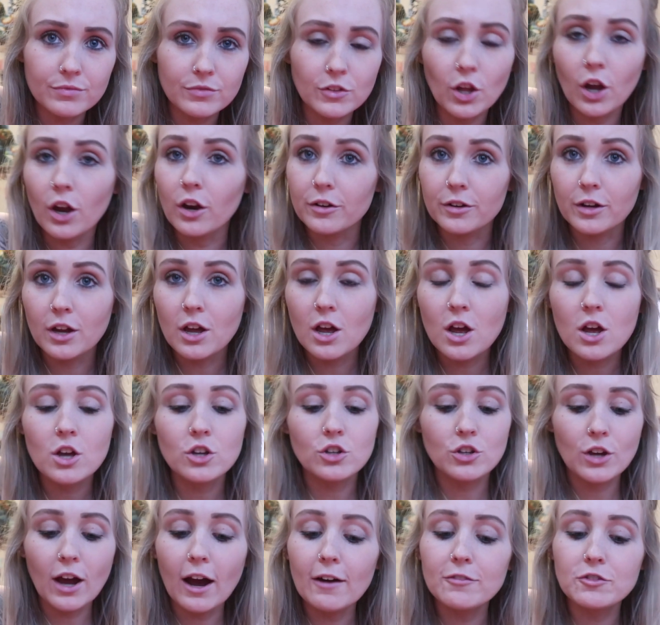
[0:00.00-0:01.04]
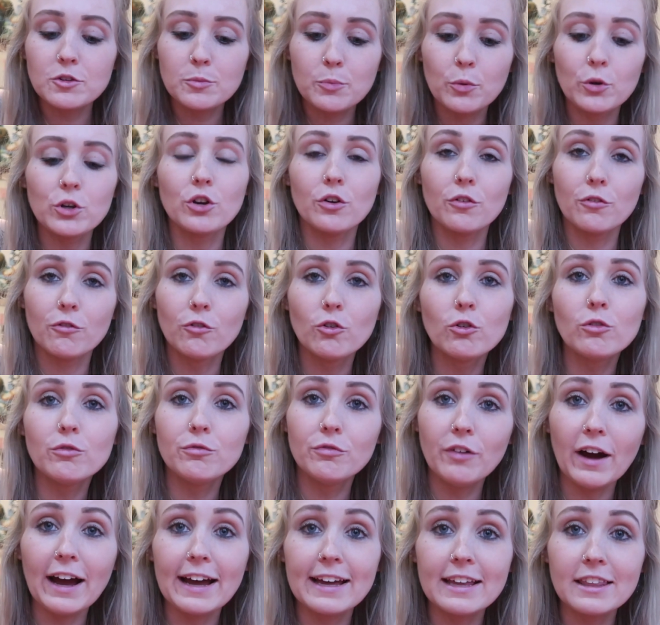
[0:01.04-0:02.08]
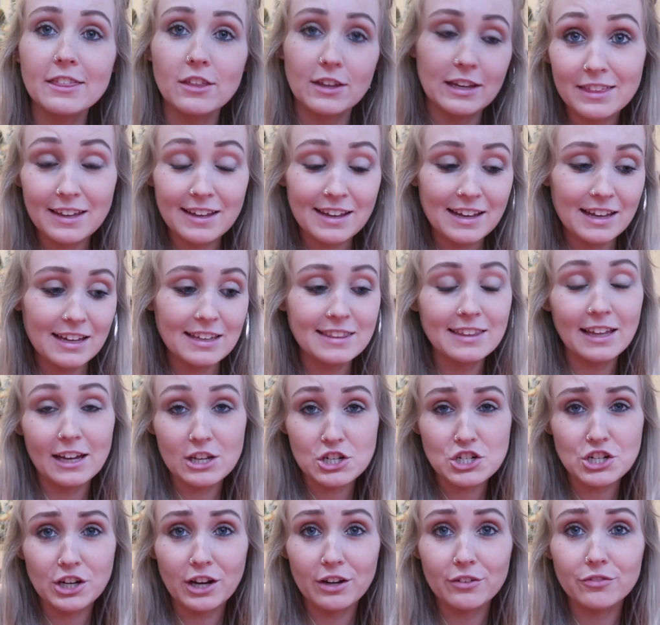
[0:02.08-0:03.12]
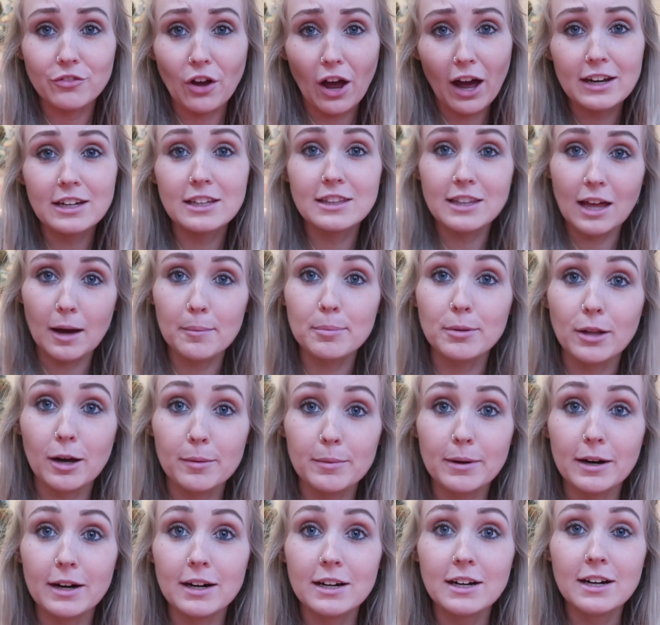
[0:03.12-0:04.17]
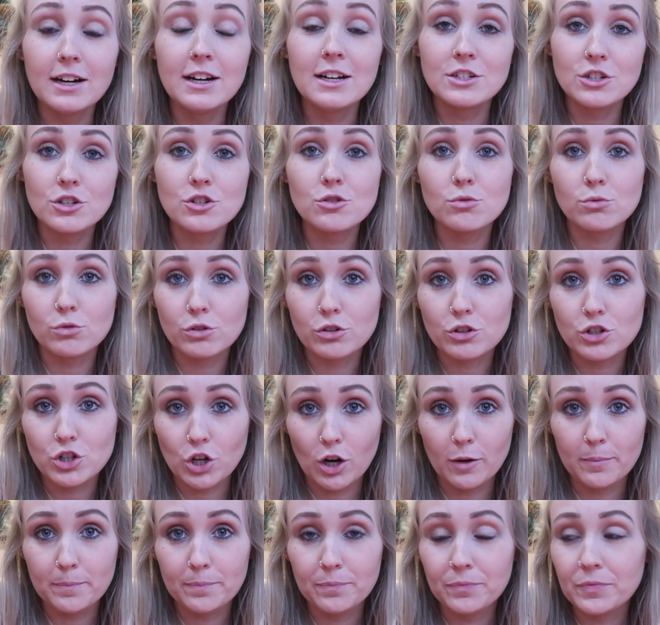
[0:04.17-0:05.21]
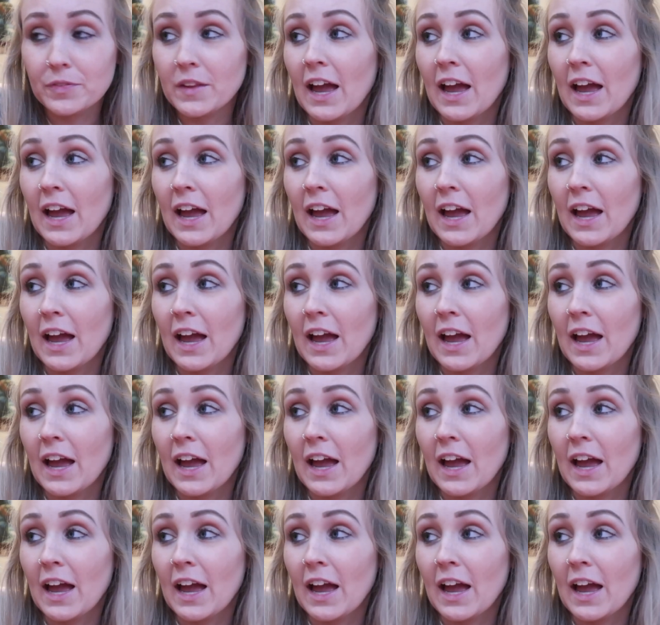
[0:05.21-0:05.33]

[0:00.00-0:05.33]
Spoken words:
No, you have to put your full faith in that chef and in that plumber to do a good job.